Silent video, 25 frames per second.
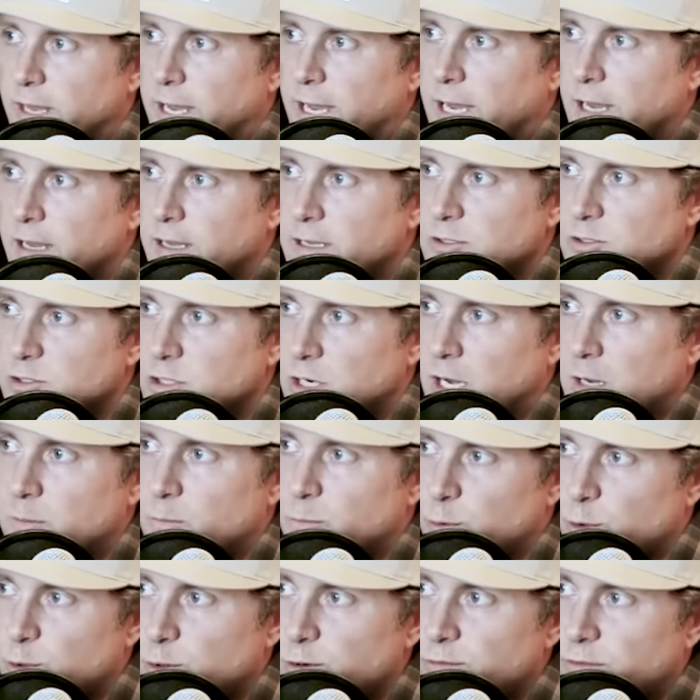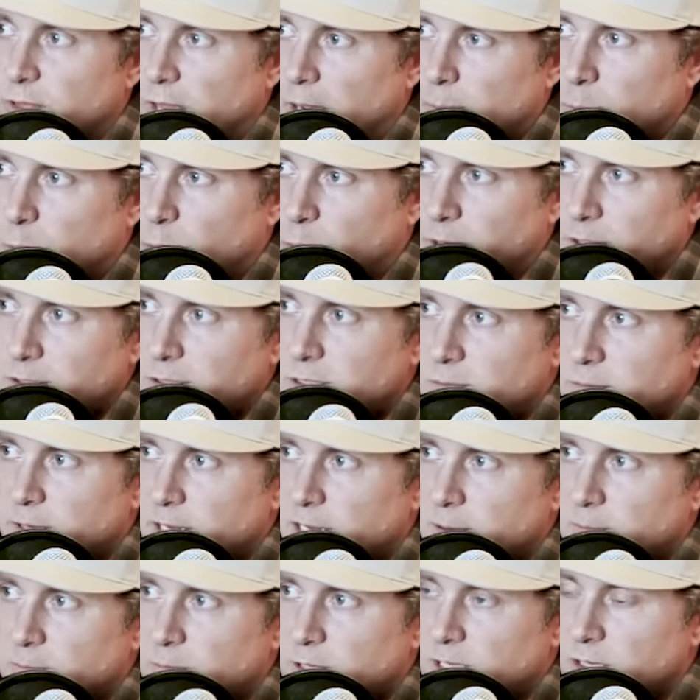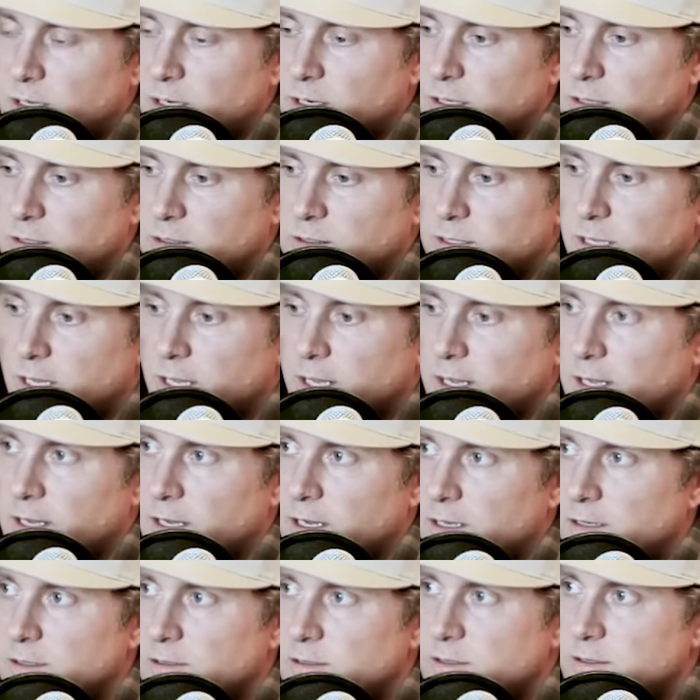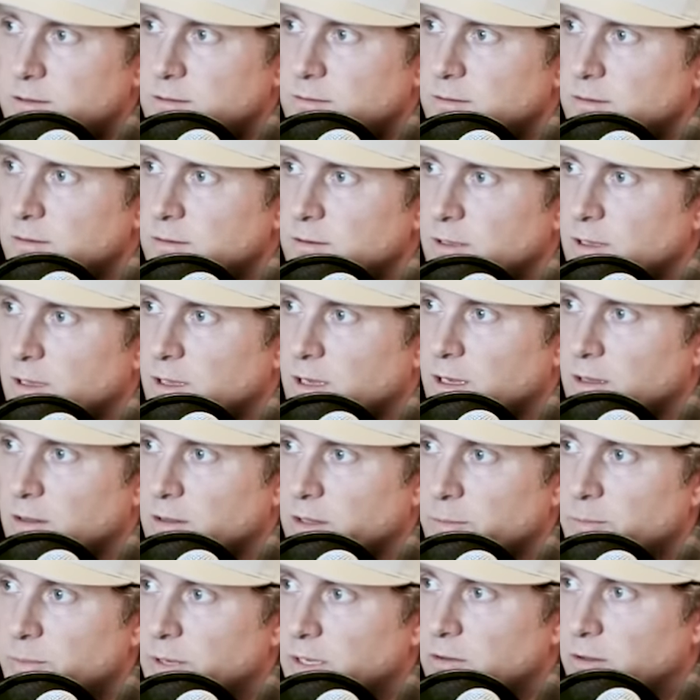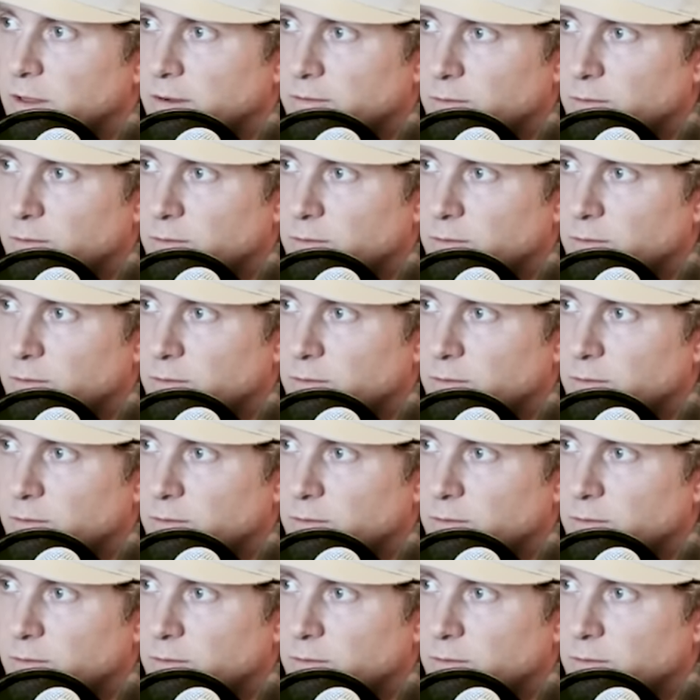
that, and John proved that point to me because he's Olympic